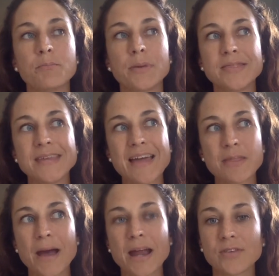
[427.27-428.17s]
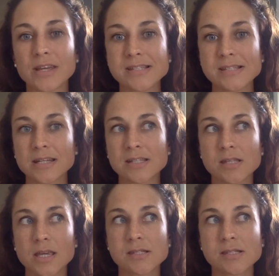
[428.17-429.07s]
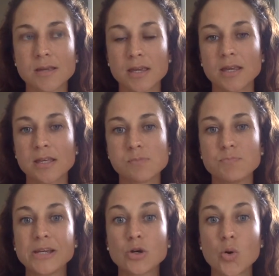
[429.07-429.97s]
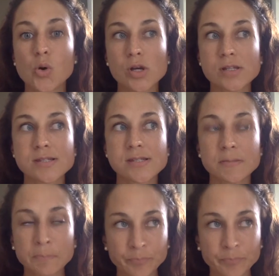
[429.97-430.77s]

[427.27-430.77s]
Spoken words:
But the other part of it is that it's because